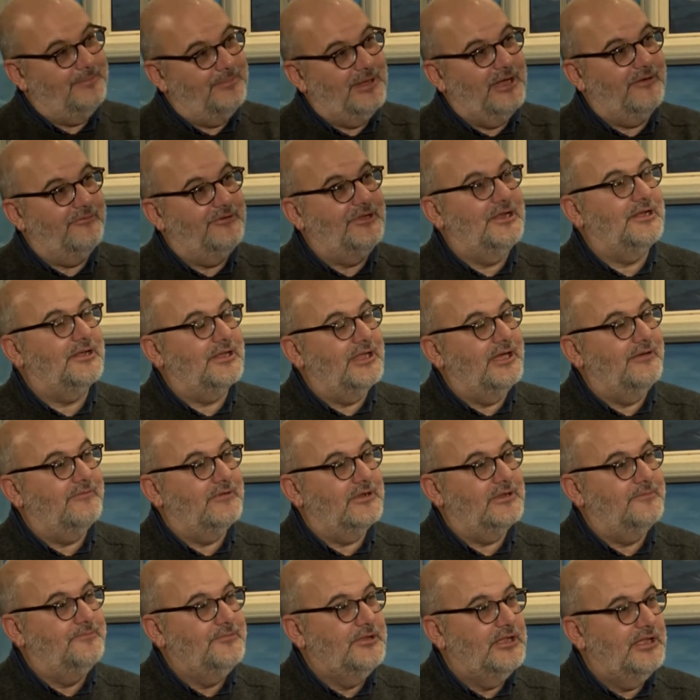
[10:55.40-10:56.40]
above that
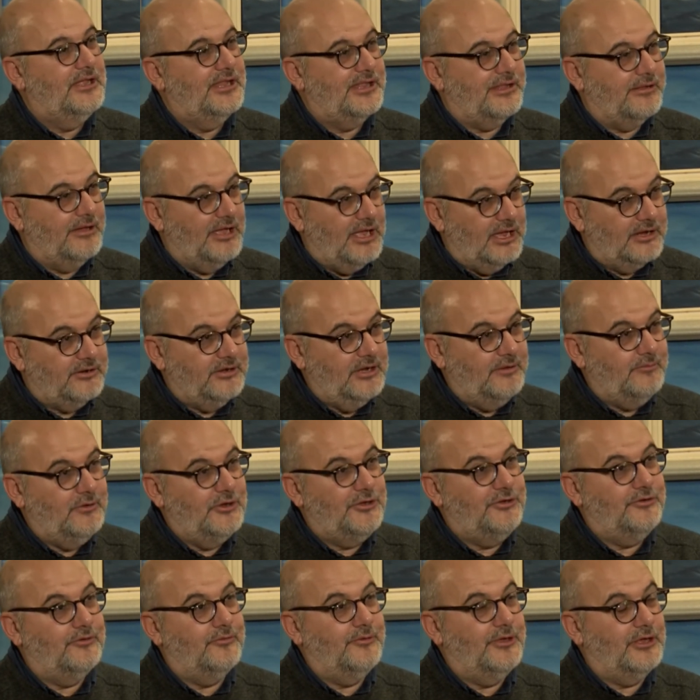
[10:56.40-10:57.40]
level. So I agree
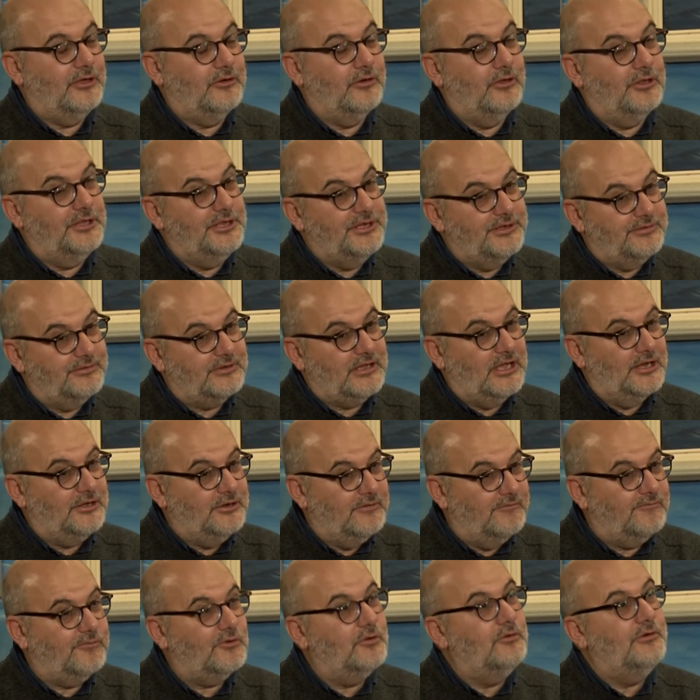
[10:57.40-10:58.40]
with you. We call it
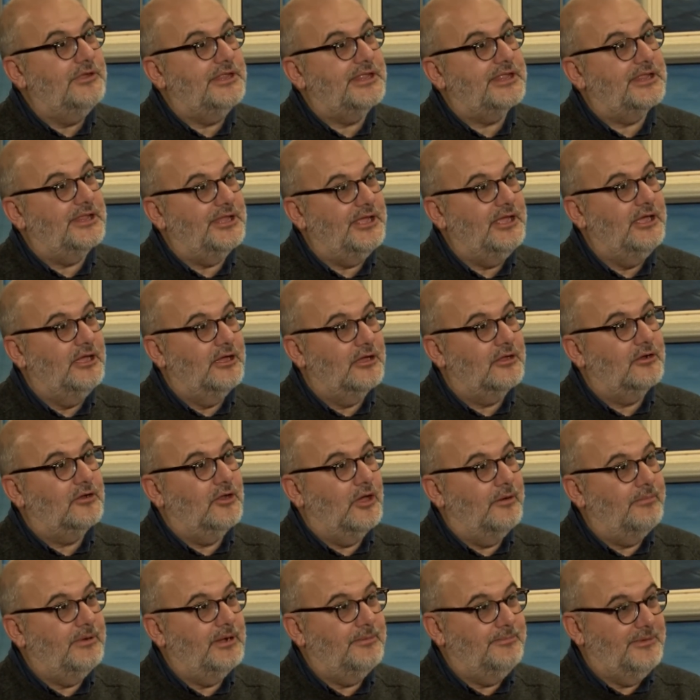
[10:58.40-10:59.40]
kind of loosely
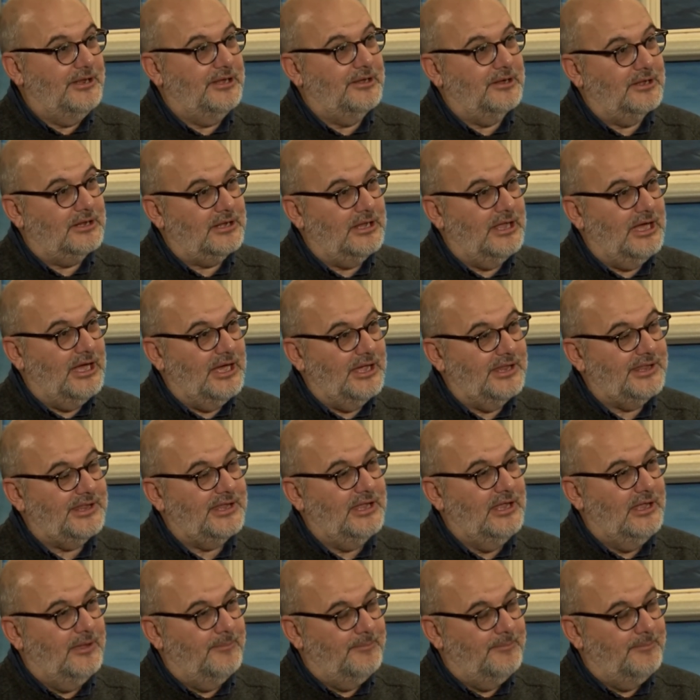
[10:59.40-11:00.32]
global middle class,